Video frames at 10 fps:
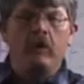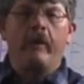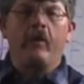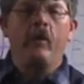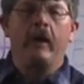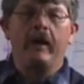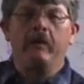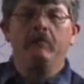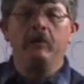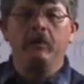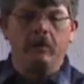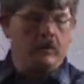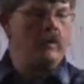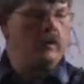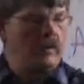You know who I
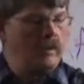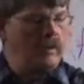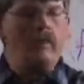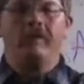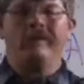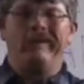am.